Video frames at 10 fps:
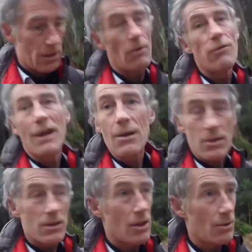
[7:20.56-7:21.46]

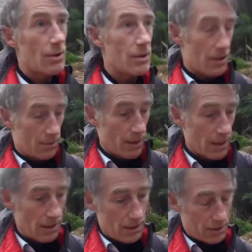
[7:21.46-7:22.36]
2,200
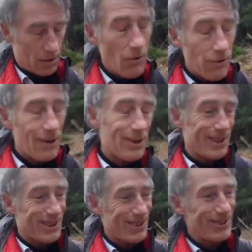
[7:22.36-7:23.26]
metres.
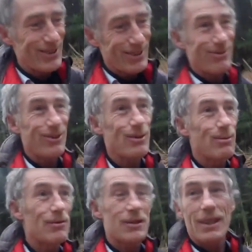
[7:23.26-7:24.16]
2,200 foot
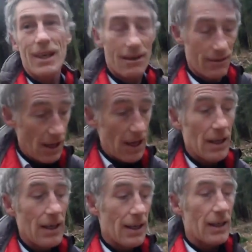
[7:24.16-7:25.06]
above sea level
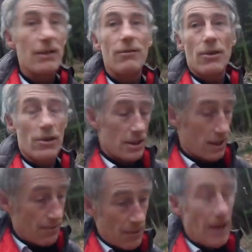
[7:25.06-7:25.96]
in the
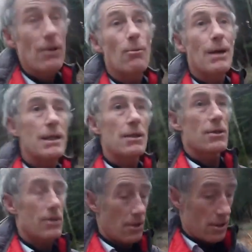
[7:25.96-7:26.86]
forest. Anyway, back to
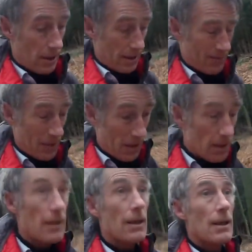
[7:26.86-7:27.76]
the story.
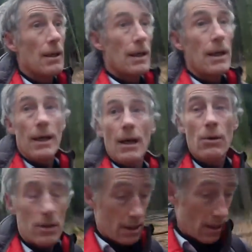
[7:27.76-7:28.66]
And
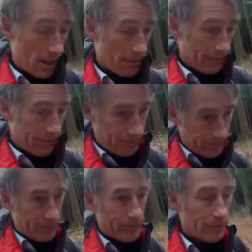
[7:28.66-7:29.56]
I was
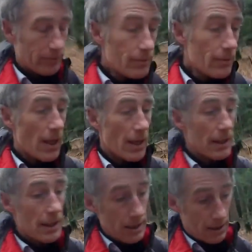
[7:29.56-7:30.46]

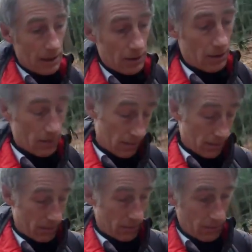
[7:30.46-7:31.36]
in this little
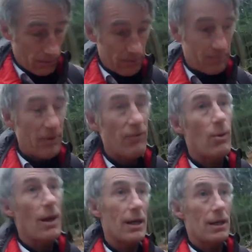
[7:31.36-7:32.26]

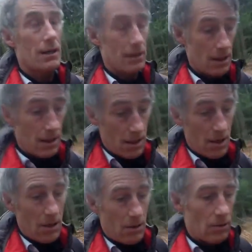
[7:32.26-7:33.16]
bivouac,
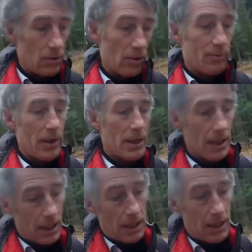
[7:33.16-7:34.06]
which was
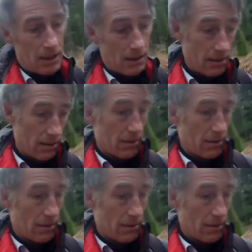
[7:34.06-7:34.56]
basically a